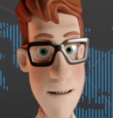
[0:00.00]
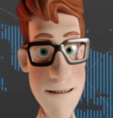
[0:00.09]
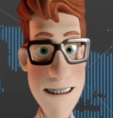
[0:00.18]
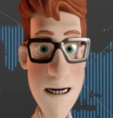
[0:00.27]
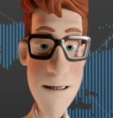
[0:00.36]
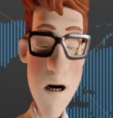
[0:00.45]

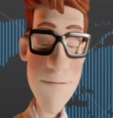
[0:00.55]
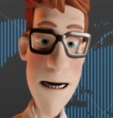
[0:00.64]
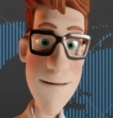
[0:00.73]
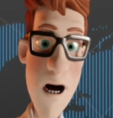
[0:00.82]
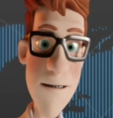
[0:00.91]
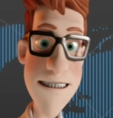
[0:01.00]
faulty
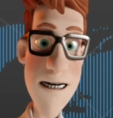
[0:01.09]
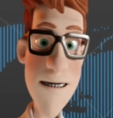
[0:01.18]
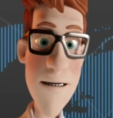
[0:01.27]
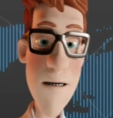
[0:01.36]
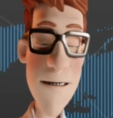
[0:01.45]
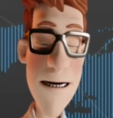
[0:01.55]
spark
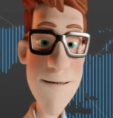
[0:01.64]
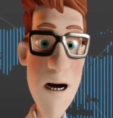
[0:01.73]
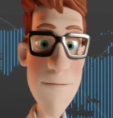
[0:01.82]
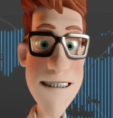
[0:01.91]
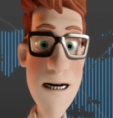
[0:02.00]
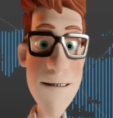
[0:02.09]
plugs,
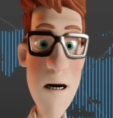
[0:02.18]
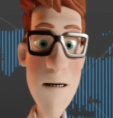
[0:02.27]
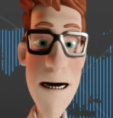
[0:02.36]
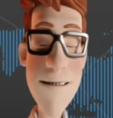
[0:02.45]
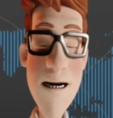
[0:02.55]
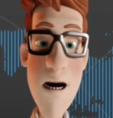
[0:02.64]
damaged
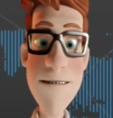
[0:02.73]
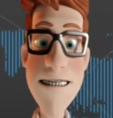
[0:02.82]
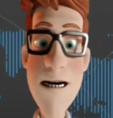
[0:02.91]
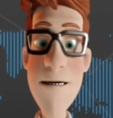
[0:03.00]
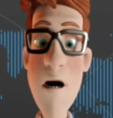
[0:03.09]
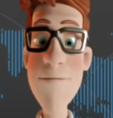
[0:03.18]
or
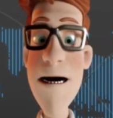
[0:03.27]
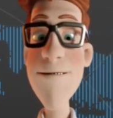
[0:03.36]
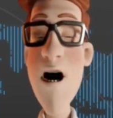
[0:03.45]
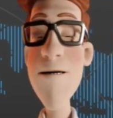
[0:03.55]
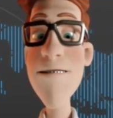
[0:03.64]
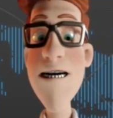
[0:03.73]
rusted
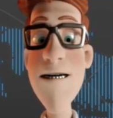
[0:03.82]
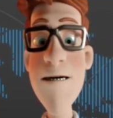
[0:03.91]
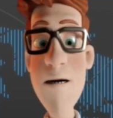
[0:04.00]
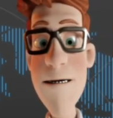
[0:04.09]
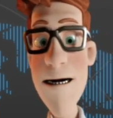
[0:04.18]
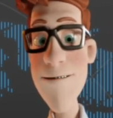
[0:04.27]
ignition
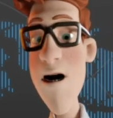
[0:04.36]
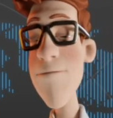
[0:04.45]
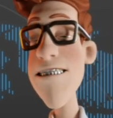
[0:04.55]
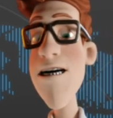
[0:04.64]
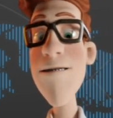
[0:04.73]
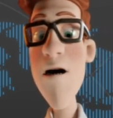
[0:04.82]
wires,
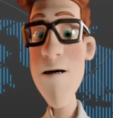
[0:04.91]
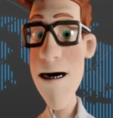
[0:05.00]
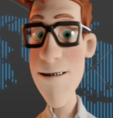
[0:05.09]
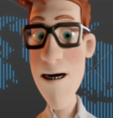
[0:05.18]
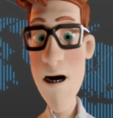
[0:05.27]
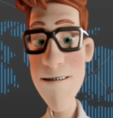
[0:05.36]
advanced or
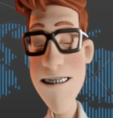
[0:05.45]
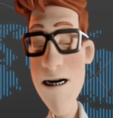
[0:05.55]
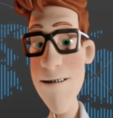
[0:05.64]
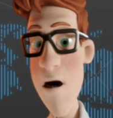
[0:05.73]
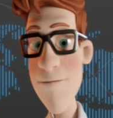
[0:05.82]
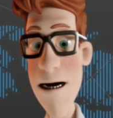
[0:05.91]

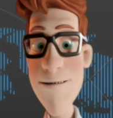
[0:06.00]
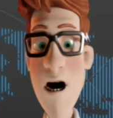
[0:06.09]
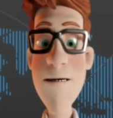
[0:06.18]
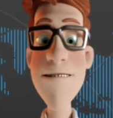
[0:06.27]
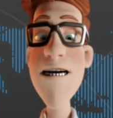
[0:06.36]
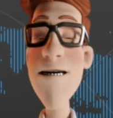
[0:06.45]
retarded
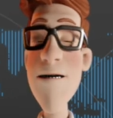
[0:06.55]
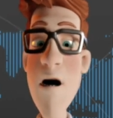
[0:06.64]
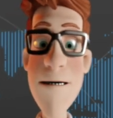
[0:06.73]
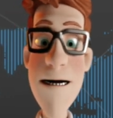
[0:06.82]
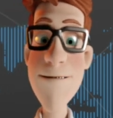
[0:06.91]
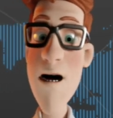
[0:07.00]
ignition,
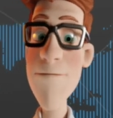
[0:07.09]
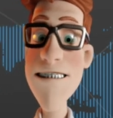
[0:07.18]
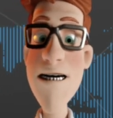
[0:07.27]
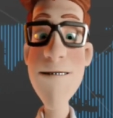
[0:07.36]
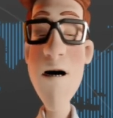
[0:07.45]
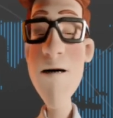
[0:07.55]
etc. The
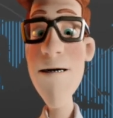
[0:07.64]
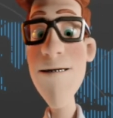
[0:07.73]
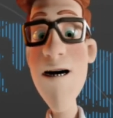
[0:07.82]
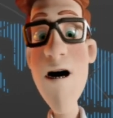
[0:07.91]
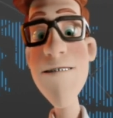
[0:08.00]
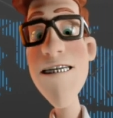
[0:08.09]
use of
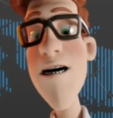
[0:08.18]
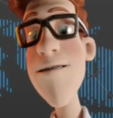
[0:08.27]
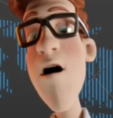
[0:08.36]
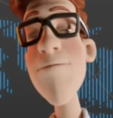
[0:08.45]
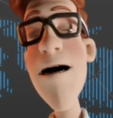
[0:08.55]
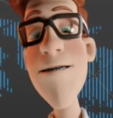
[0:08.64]

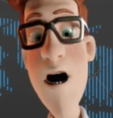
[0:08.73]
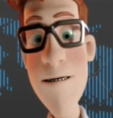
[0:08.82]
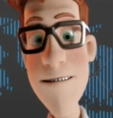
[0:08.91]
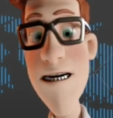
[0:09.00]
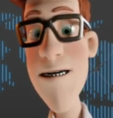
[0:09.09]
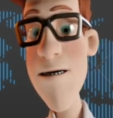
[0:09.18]
non-approved
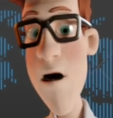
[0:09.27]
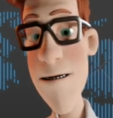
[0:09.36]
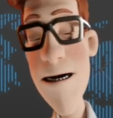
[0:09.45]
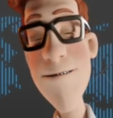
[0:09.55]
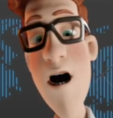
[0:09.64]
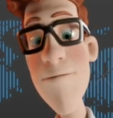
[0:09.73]
emission
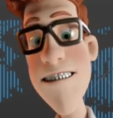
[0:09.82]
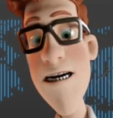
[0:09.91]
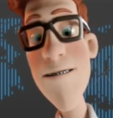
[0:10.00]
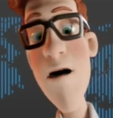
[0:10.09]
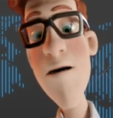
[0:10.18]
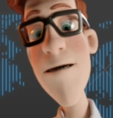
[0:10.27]
control
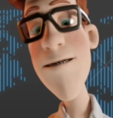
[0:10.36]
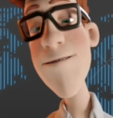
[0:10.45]
parts, in